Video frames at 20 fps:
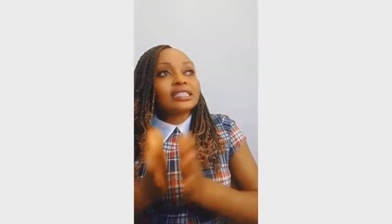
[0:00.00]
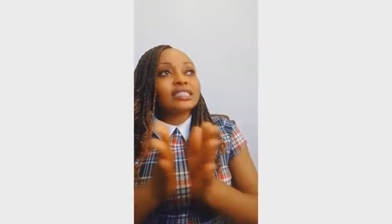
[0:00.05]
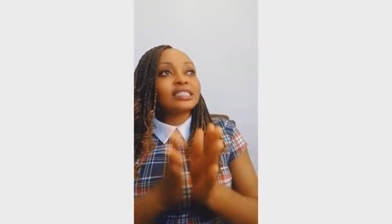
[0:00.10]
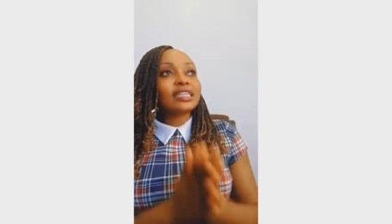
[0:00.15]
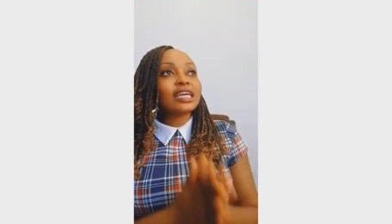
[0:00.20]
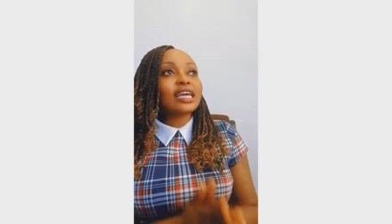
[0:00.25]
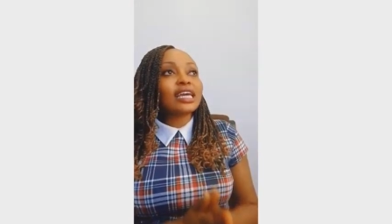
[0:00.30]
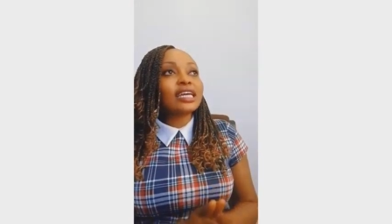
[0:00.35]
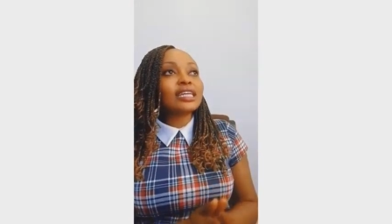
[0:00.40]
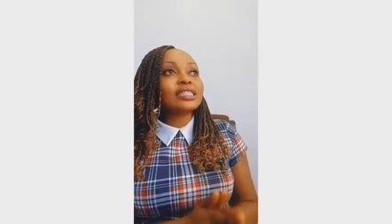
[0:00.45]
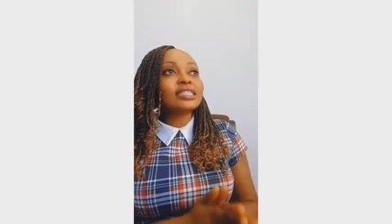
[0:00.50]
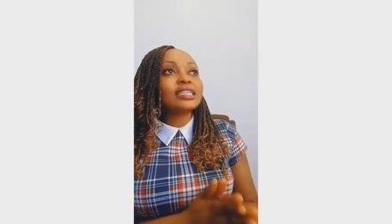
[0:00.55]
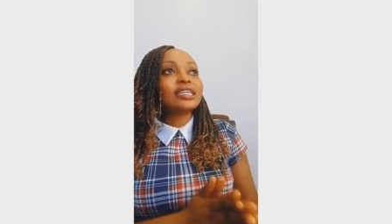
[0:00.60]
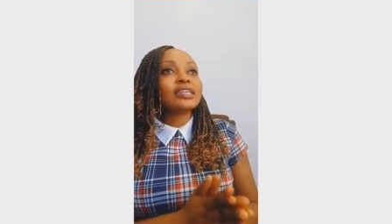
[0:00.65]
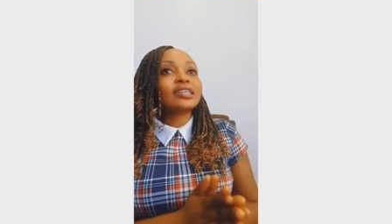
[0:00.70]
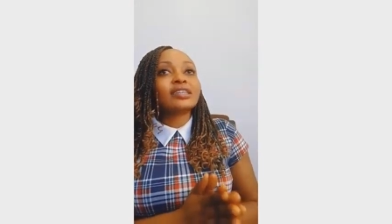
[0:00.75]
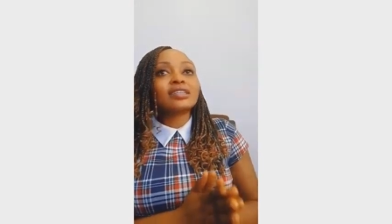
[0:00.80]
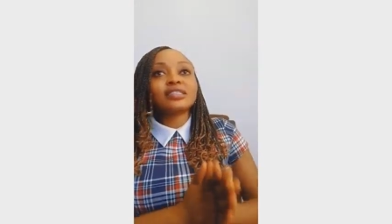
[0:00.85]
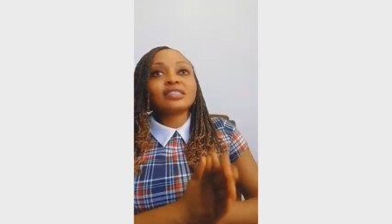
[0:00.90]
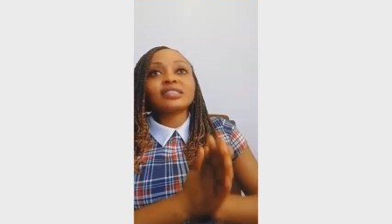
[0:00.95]
Then
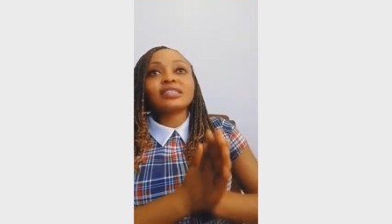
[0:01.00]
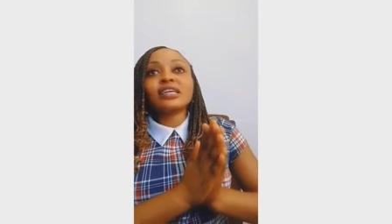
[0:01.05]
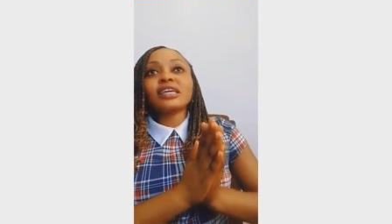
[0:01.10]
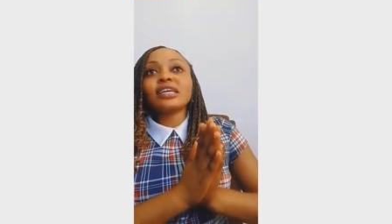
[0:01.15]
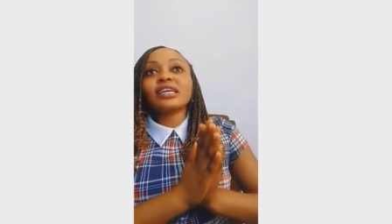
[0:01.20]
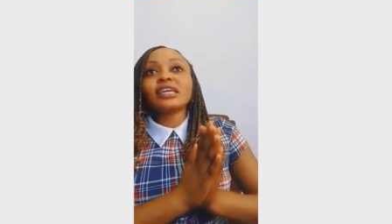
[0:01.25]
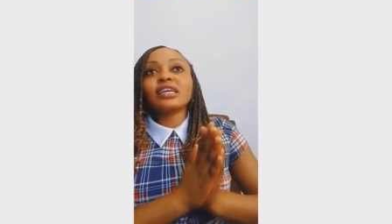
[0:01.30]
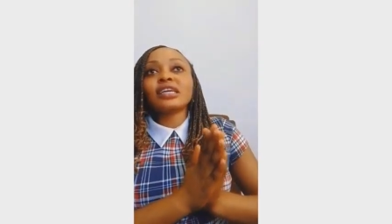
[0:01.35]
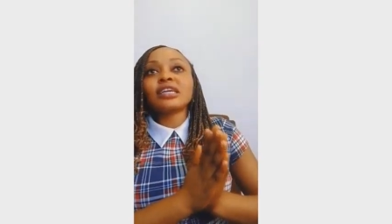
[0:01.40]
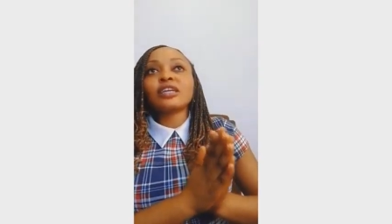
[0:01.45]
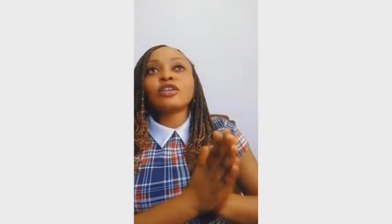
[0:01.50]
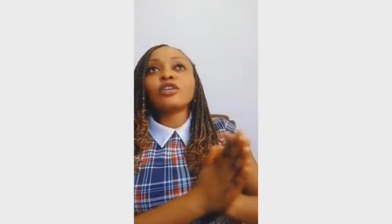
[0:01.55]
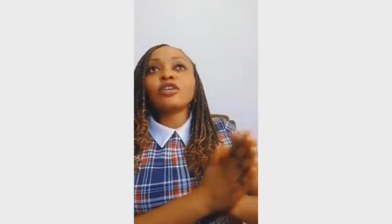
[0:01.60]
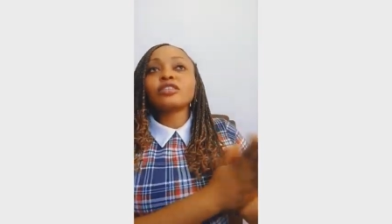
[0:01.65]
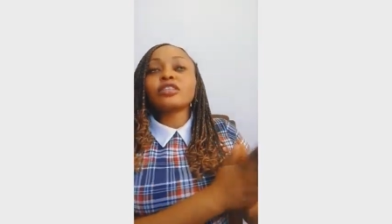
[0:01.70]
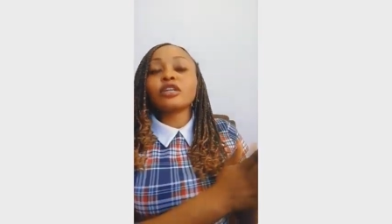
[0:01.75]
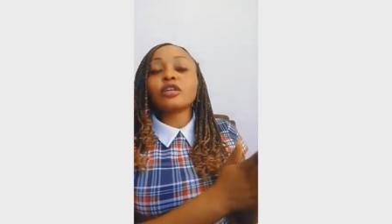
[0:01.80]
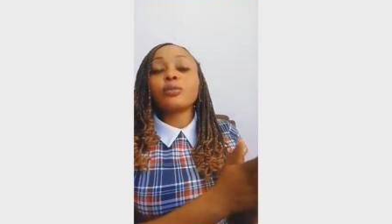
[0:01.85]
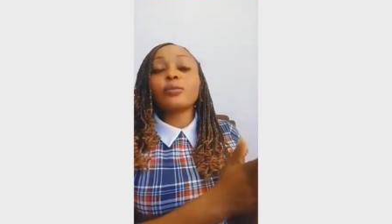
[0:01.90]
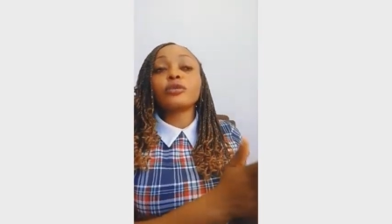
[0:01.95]
they
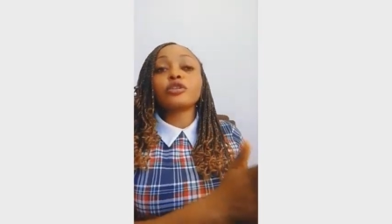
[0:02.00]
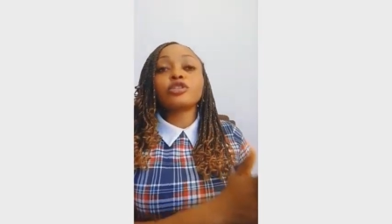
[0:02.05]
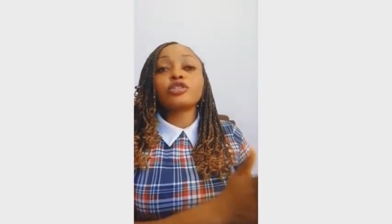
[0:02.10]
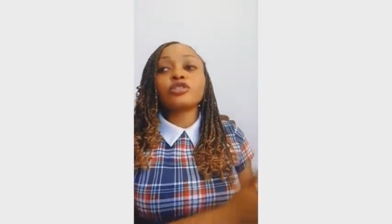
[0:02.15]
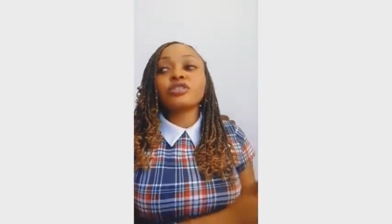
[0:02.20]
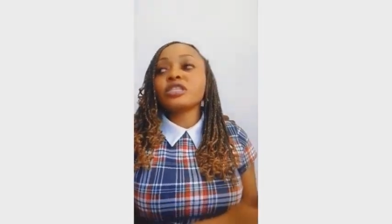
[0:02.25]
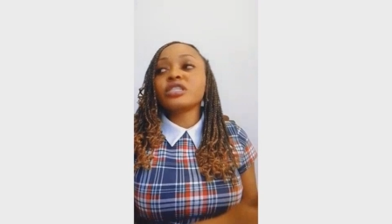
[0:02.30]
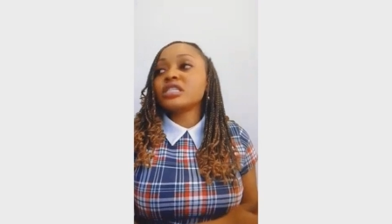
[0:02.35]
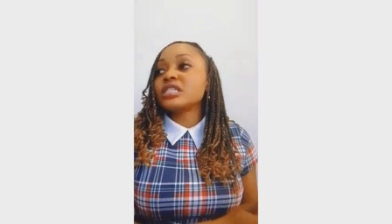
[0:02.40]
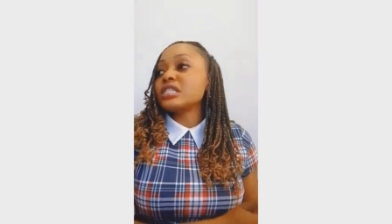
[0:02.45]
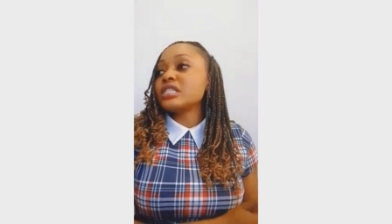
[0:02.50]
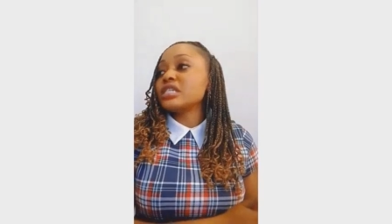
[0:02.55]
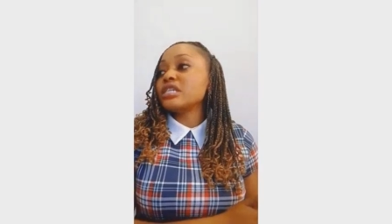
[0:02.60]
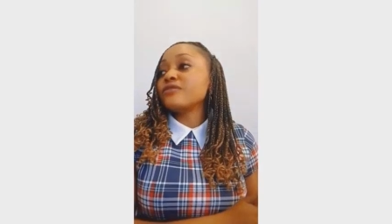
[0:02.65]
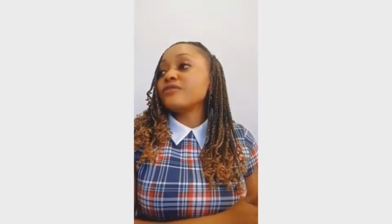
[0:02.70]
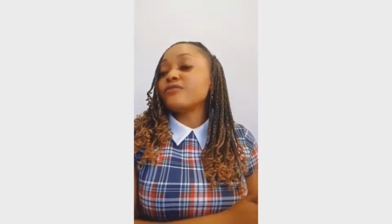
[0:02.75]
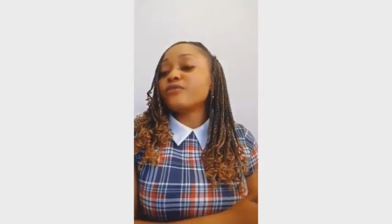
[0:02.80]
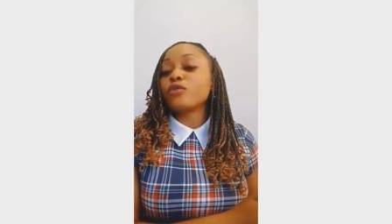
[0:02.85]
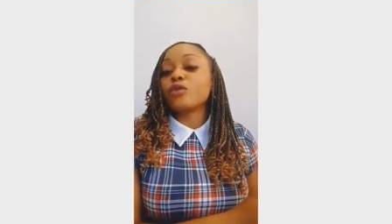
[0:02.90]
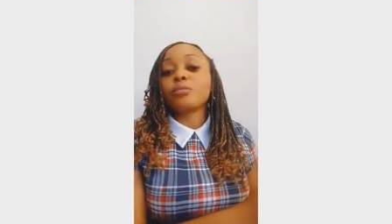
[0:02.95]
got an
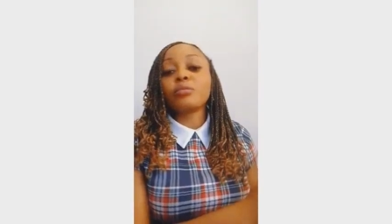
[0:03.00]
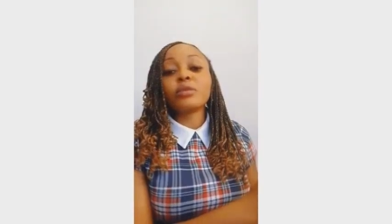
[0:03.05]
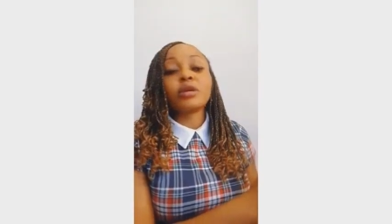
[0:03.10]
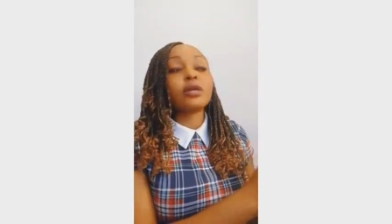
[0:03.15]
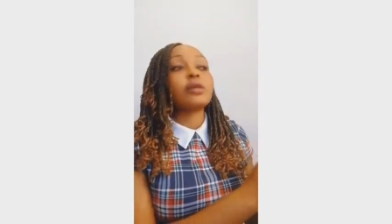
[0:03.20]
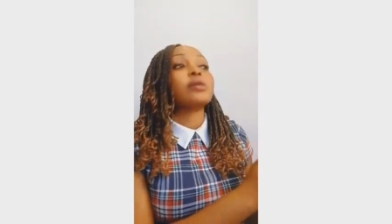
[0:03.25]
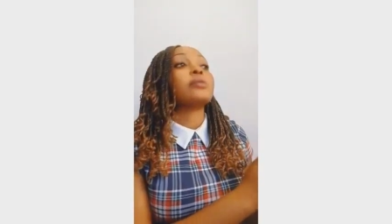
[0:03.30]
opportunity from